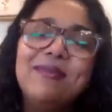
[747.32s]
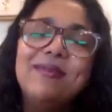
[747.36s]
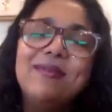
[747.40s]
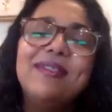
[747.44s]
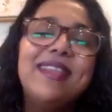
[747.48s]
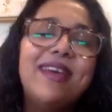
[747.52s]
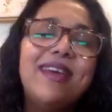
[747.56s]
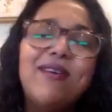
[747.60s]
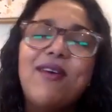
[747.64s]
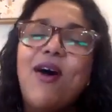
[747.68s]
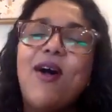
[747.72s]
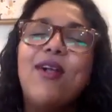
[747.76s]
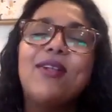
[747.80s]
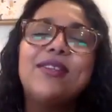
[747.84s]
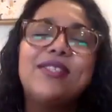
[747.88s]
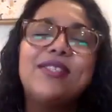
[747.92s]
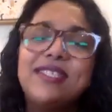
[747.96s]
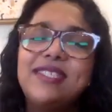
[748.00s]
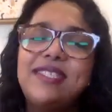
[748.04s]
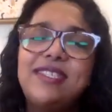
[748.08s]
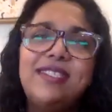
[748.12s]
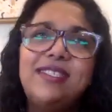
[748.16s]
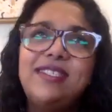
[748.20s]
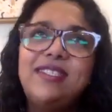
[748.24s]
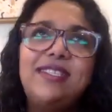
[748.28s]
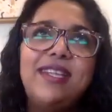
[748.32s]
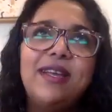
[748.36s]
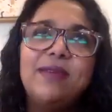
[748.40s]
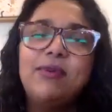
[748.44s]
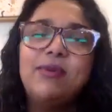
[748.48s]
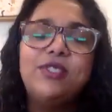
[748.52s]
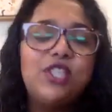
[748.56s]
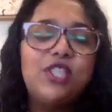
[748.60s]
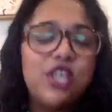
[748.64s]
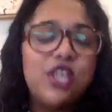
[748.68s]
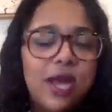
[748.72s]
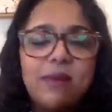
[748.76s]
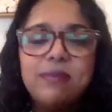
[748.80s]
They
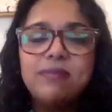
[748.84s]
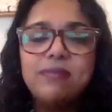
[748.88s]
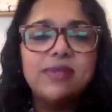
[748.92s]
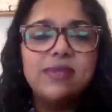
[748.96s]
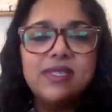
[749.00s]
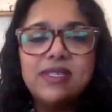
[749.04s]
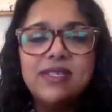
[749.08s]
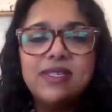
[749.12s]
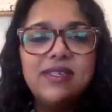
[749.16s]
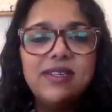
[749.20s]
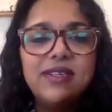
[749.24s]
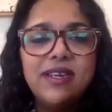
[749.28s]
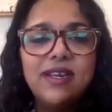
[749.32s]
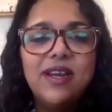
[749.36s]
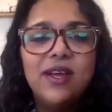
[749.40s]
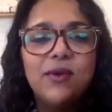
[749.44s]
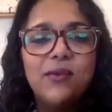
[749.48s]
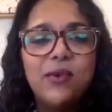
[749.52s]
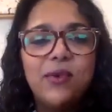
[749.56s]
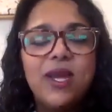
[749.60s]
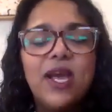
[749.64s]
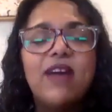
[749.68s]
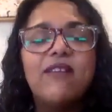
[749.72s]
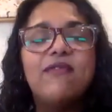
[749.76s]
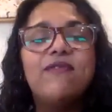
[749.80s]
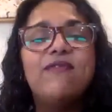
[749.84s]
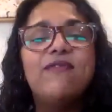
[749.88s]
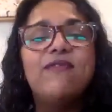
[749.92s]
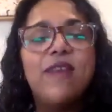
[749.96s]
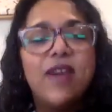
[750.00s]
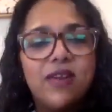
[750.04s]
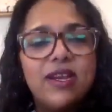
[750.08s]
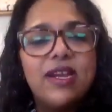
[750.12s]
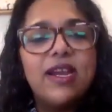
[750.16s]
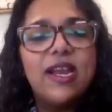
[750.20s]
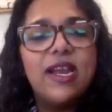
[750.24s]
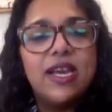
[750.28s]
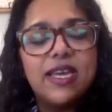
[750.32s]
were gems, you know. We got
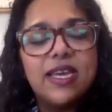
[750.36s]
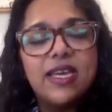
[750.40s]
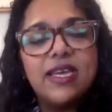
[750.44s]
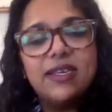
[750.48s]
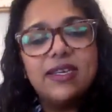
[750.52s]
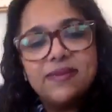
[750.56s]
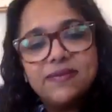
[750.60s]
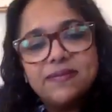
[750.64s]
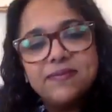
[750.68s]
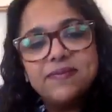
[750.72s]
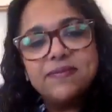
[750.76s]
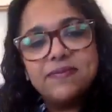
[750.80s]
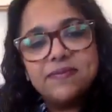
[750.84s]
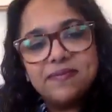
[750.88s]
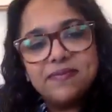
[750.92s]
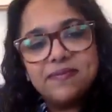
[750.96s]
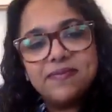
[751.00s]
very lucky.